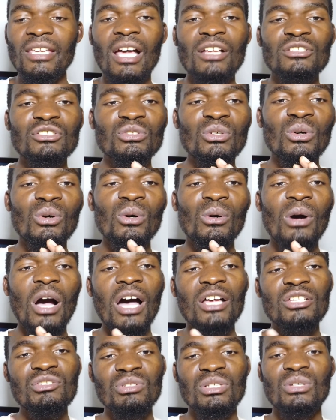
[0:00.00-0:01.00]
Yeah, so
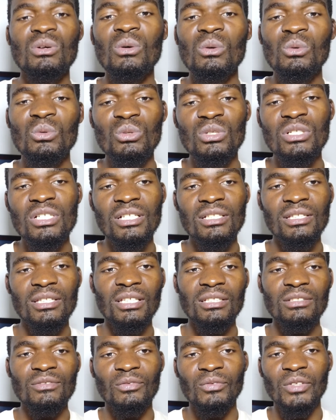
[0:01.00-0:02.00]
as we're concluding
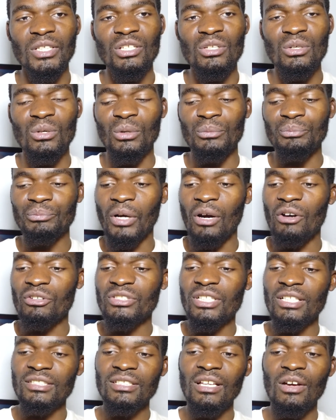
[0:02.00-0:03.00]
this video, I'll
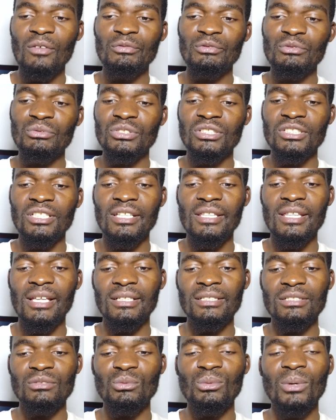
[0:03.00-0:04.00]
just have to say
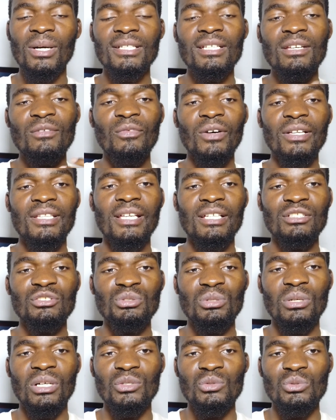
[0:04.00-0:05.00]
that whatever
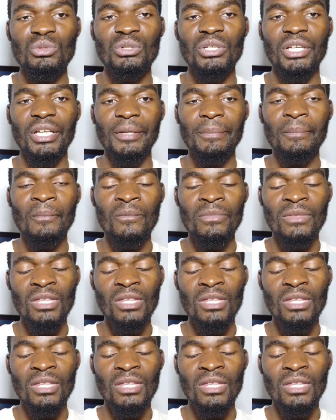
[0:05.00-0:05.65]
that you are doing,